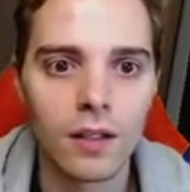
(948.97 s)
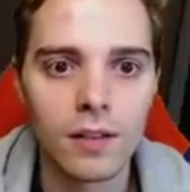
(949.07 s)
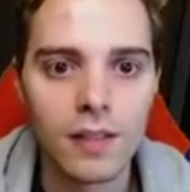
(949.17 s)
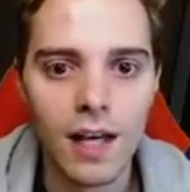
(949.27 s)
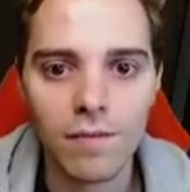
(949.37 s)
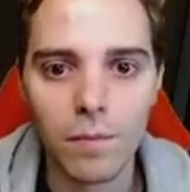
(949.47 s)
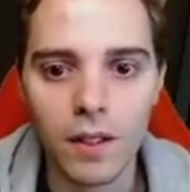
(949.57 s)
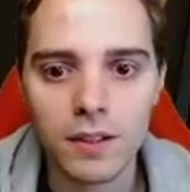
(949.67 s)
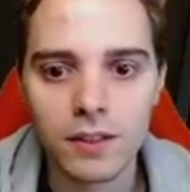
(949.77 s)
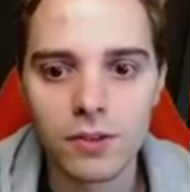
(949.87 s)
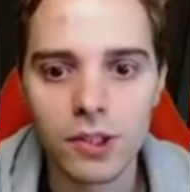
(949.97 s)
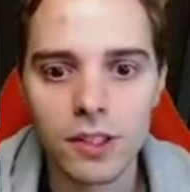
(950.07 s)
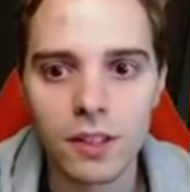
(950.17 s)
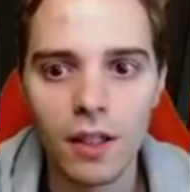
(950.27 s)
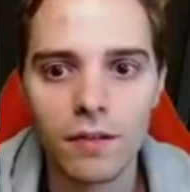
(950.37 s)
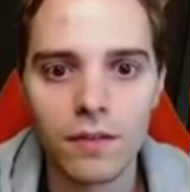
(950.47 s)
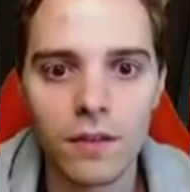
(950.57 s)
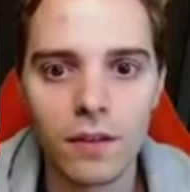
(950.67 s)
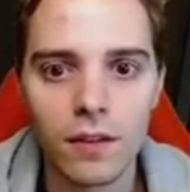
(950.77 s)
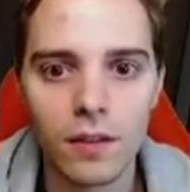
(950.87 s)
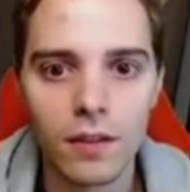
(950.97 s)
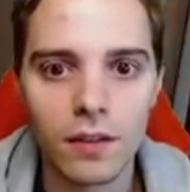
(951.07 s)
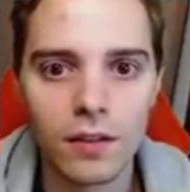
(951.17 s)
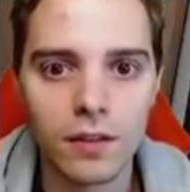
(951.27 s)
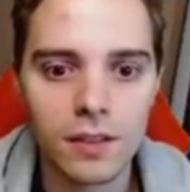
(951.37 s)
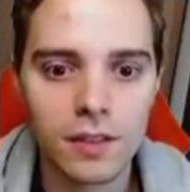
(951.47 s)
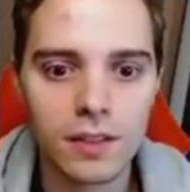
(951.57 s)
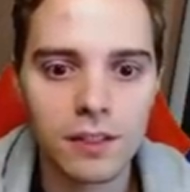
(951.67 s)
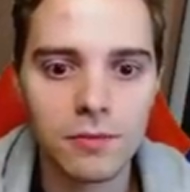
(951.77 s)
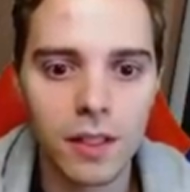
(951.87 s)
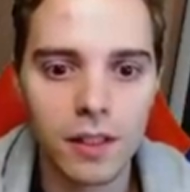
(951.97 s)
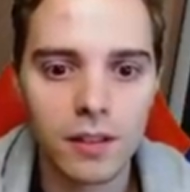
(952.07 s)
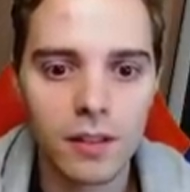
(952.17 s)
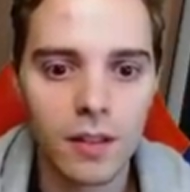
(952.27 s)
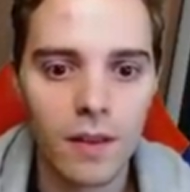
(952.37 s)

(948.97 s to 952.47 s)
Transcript: Does he have boss's orders left? Doesn't seem like it.